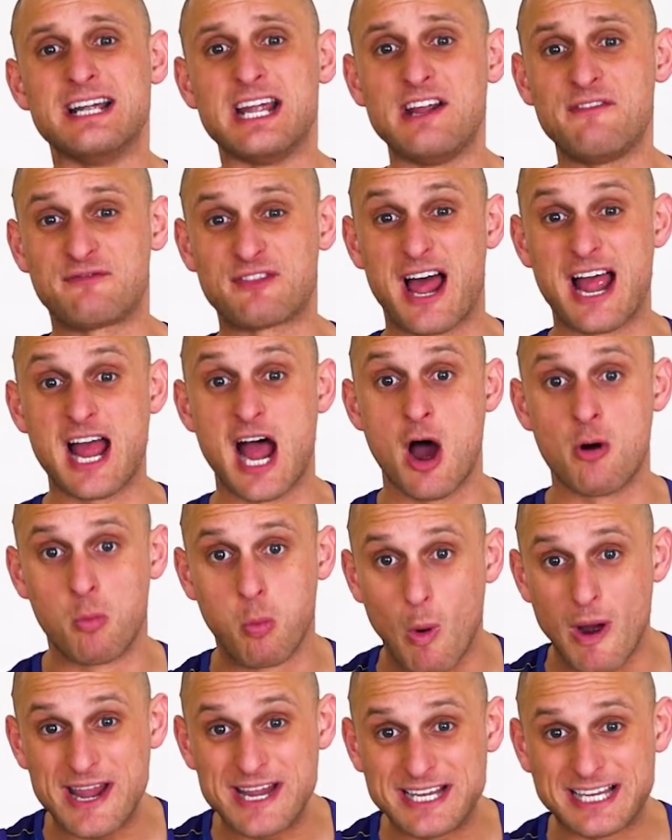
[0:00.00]
If they are
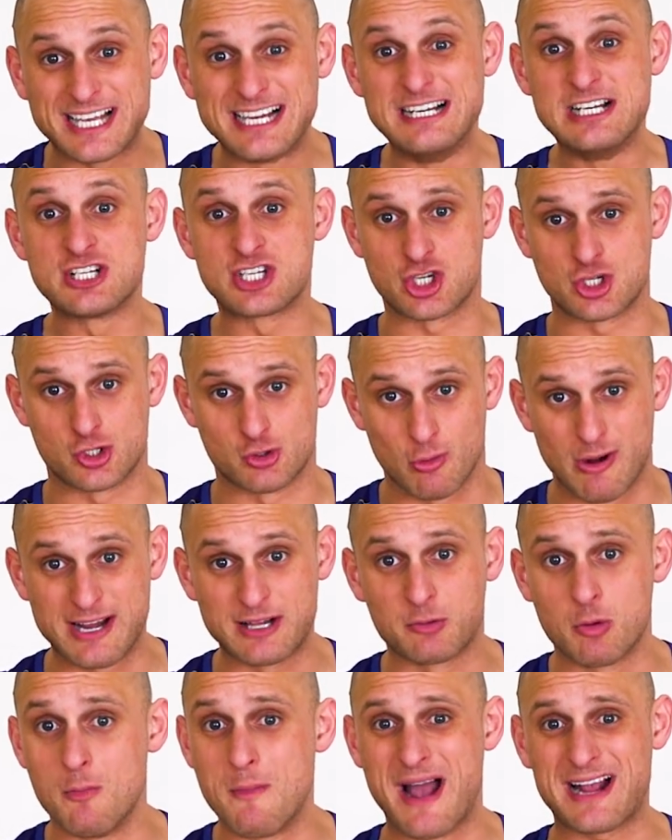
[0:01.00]
weak,
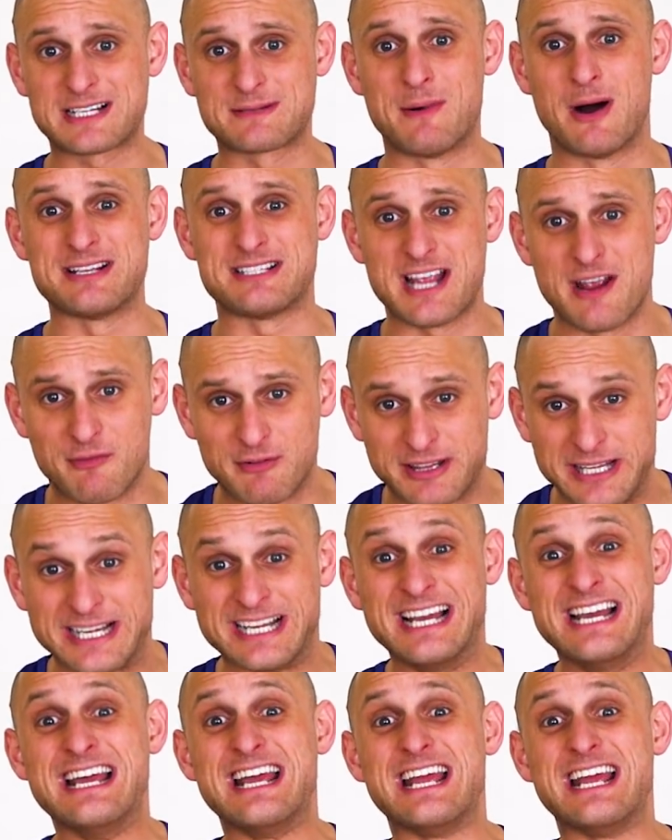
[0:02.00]
strength will maximize everything.